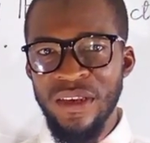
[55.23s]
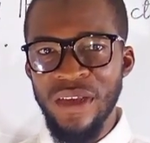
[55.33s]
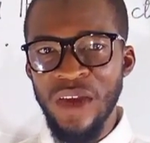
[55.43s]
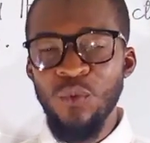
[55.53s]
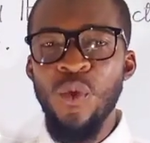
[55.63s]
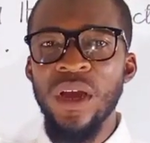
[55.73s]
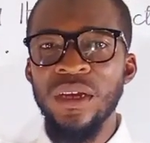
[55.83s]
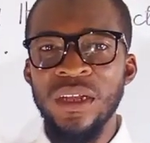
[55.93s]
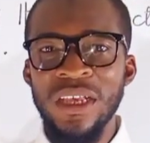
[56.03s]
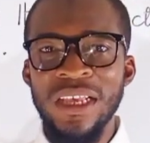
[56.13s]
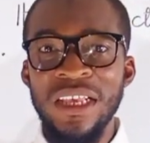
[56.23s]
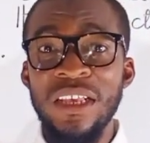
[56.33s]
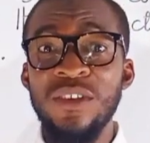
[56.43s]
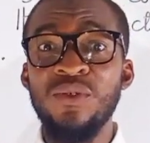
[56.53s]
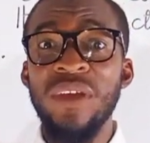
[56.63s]
The third one
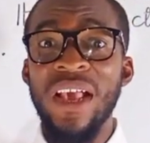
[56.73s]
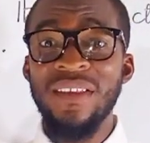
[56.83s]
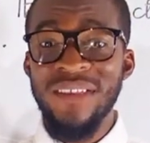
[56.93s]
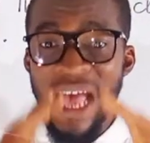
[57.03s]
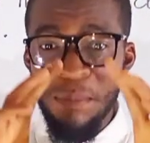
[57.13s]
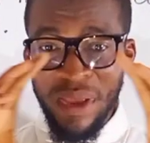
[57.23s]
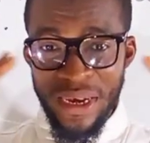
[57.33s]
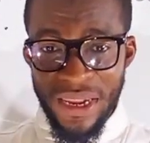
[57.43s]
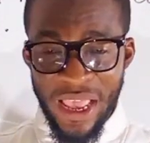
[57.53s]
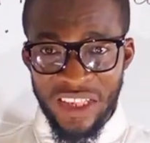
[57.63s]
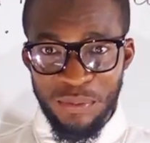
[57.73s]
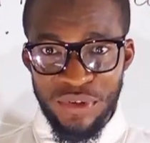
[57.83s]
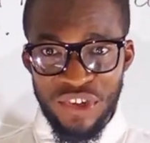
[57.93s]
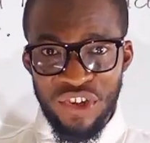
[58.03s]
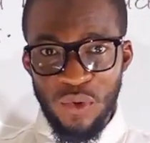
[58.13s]
is to examine the
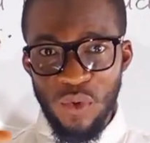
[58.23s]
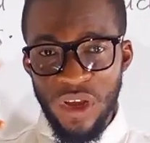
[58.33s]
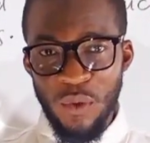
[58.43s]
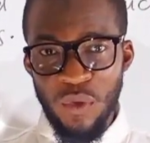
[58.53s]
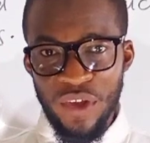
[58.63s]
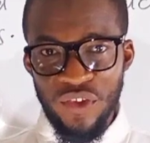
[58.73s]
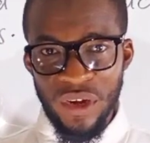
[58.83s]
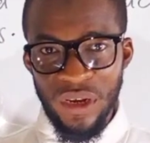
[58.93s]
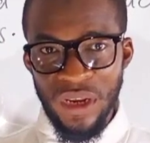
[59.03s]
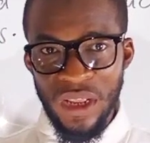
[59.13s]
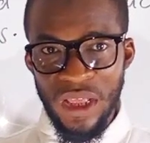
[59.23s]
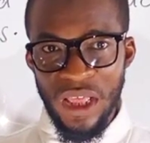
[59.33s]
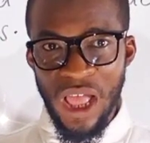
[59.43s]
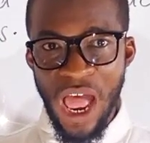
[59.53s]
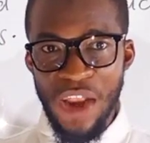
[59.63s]
expression or equation
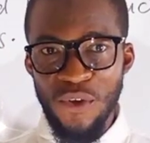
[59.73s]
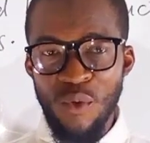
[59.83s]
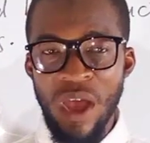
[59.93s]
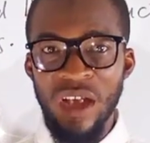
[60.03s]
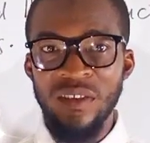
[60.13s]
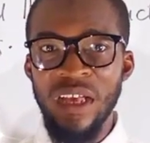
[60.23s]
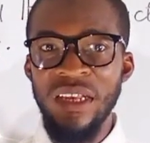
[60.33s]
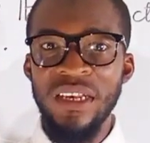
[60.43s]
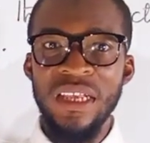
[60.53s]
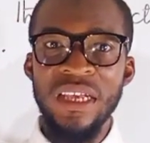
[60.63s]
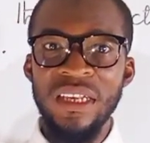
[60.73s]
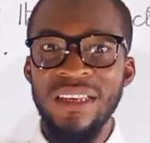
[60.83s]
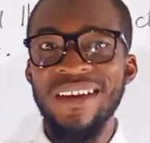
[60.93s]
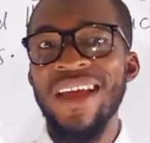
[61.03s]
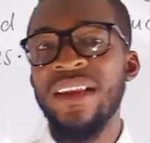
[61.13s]
and know exactly
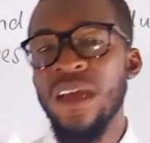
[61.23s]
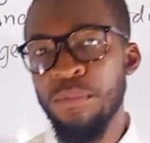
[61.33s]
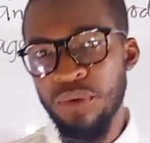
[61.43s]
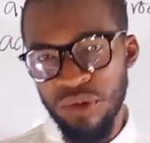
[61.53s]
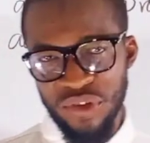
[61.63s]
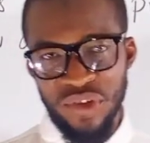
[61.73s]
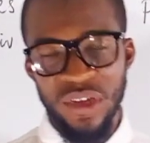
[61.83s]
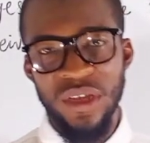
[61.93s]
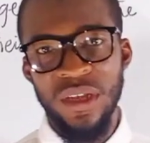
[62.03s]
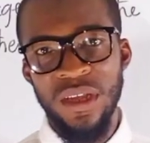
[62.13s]
the right approach.